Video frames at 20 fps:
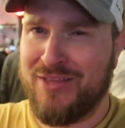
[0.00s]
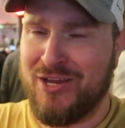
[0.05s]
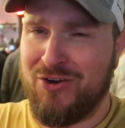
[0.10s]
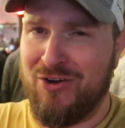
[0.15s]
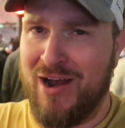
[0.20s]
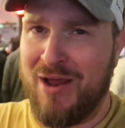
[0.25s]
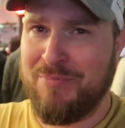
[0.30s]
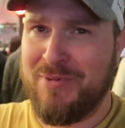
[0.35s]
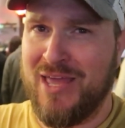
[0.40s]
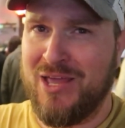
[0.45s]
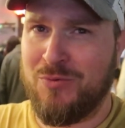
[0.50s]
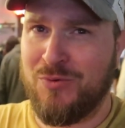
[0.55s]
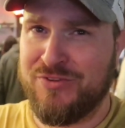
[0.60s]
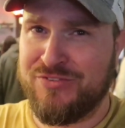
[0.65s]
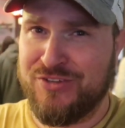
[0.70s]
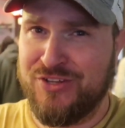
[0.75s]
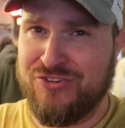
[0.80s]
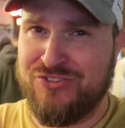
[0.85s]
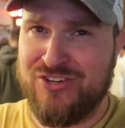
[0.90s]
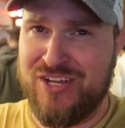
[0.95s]
The crab cake
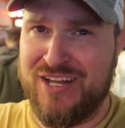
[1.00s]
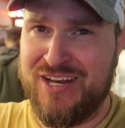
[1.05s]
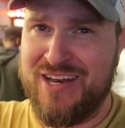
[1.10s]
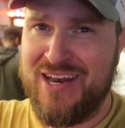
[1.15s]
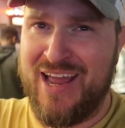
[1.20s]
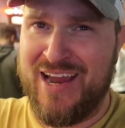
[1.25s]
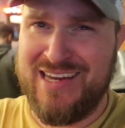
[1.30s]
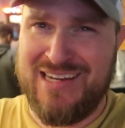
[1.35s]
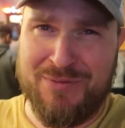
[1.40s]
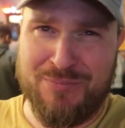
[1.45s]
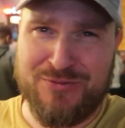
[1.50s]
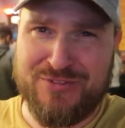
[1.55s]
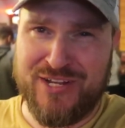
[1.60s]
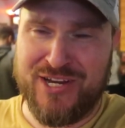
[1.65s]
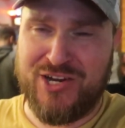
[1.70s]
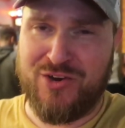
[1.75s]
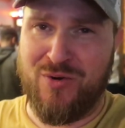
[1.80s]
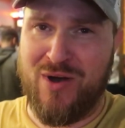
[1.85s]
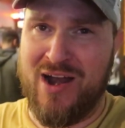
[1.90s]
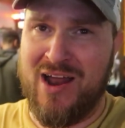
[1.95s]
was legit,
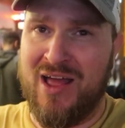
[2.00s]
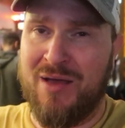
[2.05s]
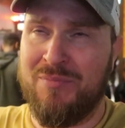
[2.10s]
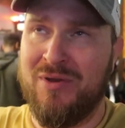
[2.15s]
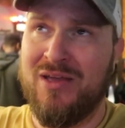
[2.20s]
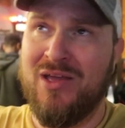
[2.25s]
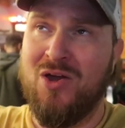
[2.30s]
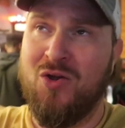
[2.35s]
90% crab.